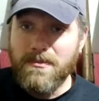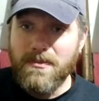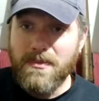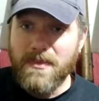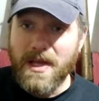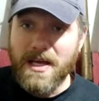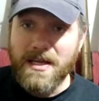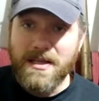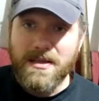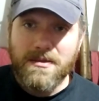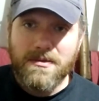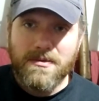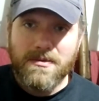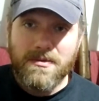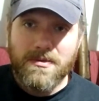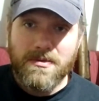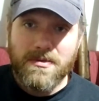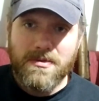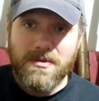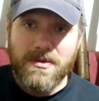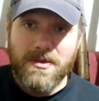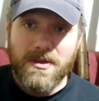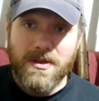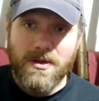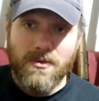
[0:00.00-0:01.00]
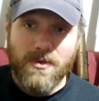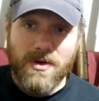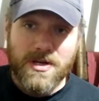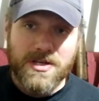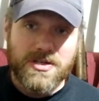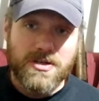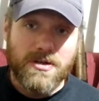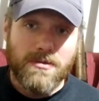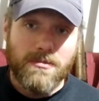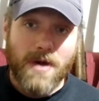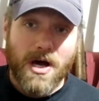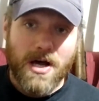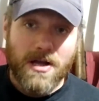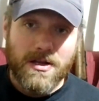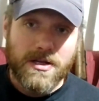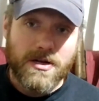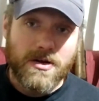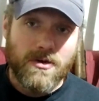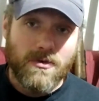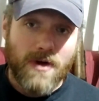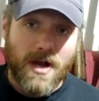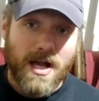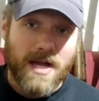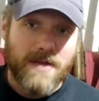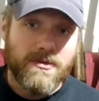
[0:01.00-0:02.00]
like the original
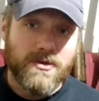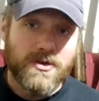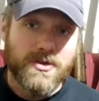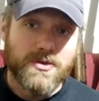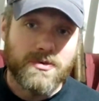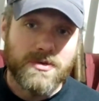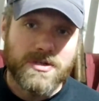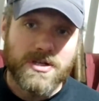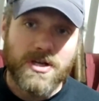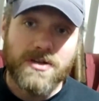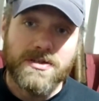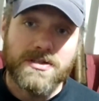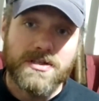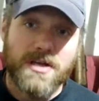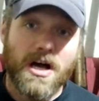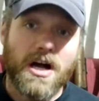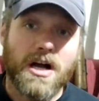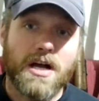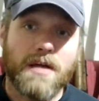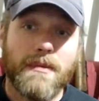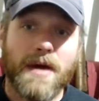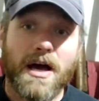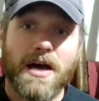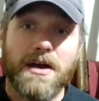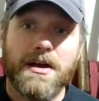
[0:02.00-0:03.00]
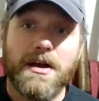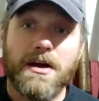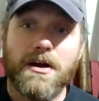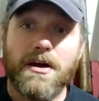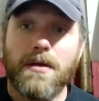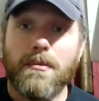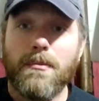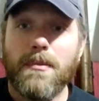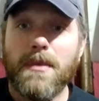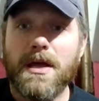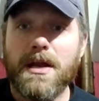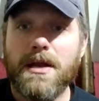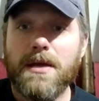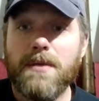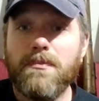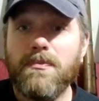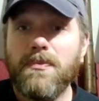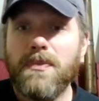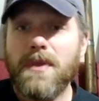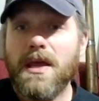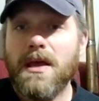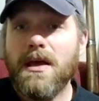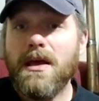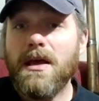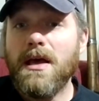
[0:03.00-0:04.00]
Mannlicher rifles, which I'll talk about here in a minute,
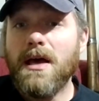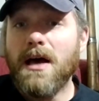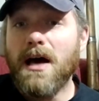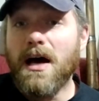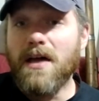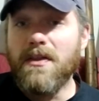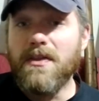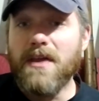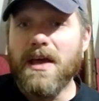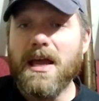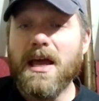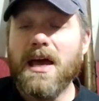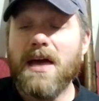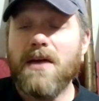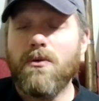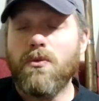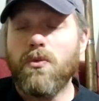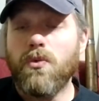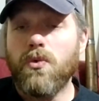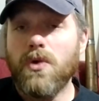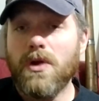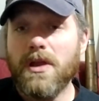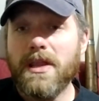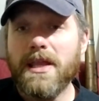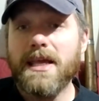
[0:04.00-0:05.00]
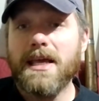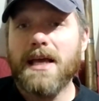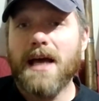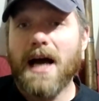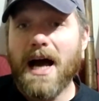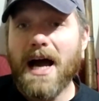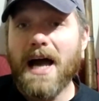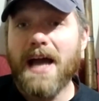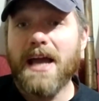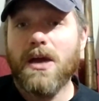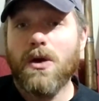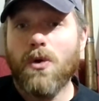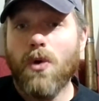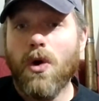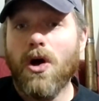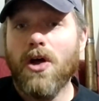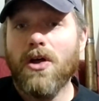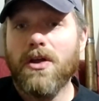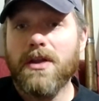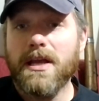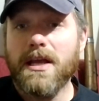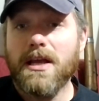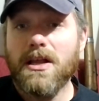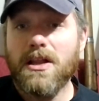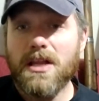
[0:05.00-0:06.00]
they had really high
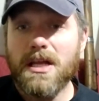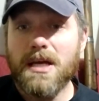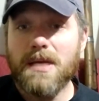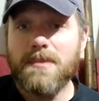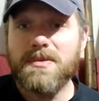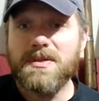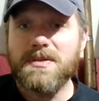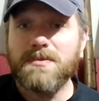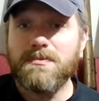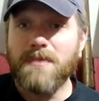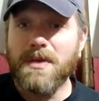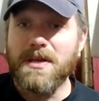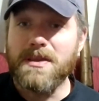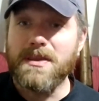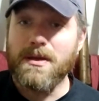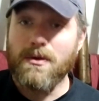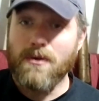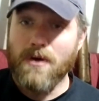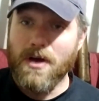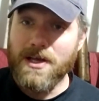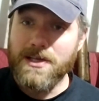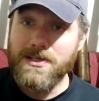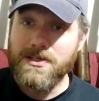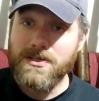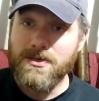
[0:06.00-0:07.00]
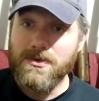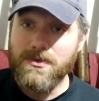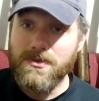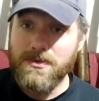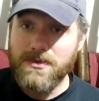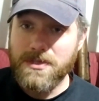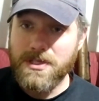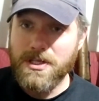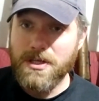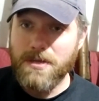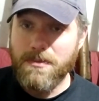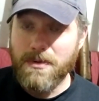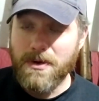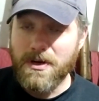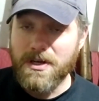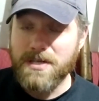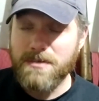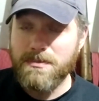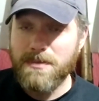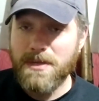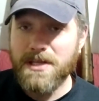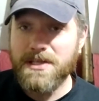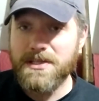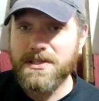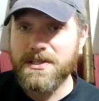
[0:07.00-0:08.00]
quality clips, but they were also super
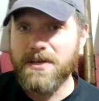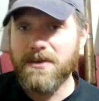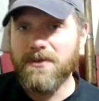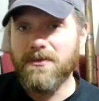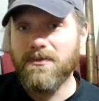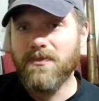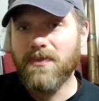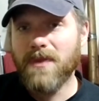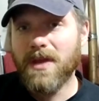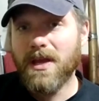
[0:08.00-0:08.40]
expensive.